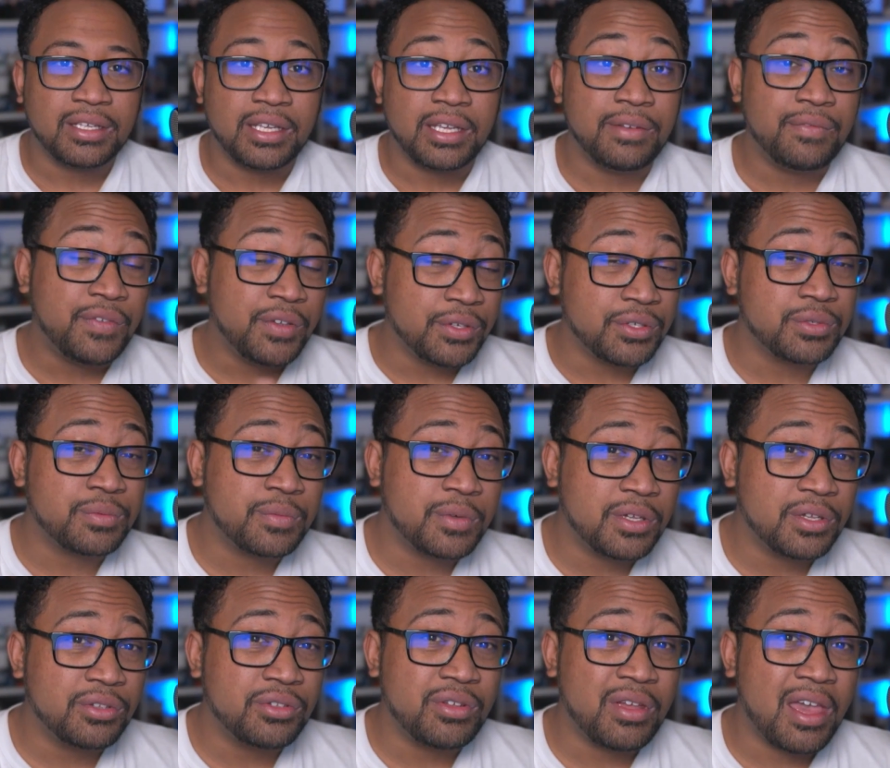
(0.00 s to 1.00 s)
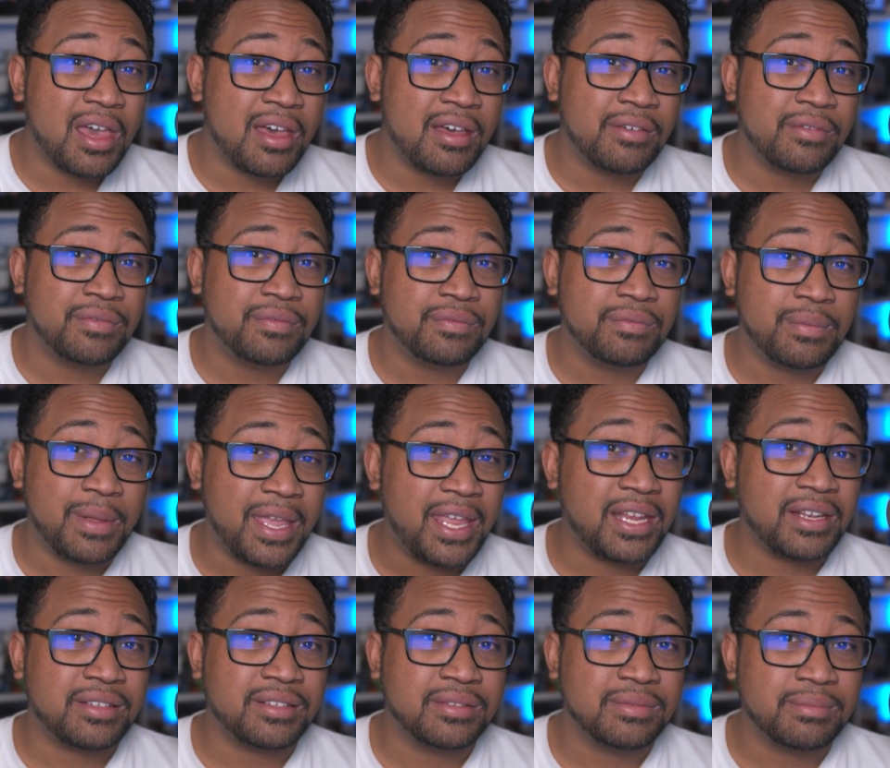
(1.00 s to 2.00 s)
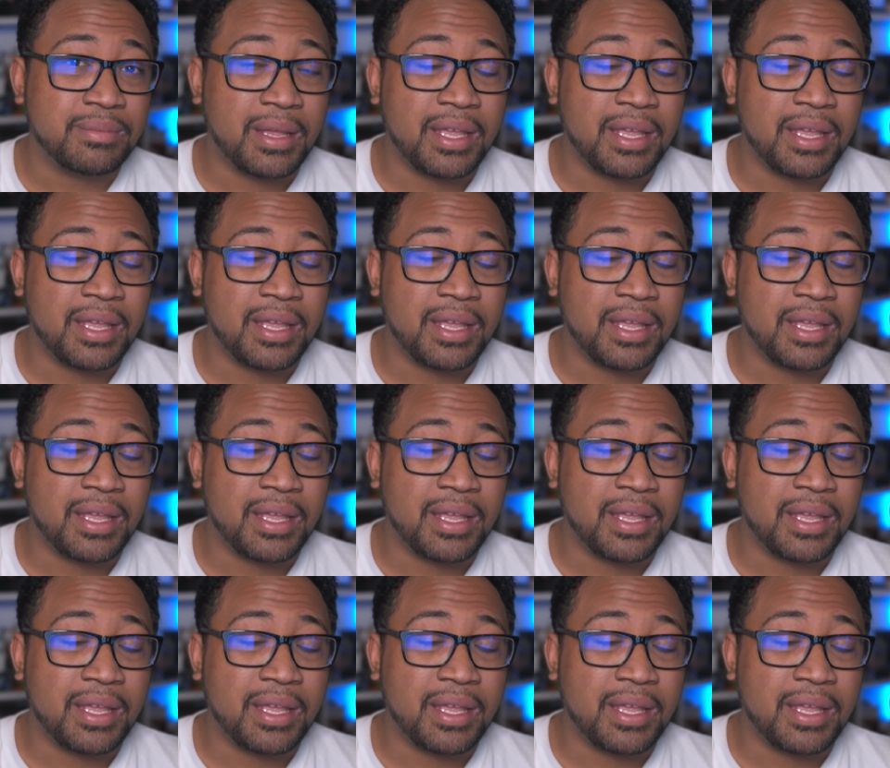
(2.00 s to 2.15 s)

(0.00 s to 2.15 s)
In Fusion World, you have 8,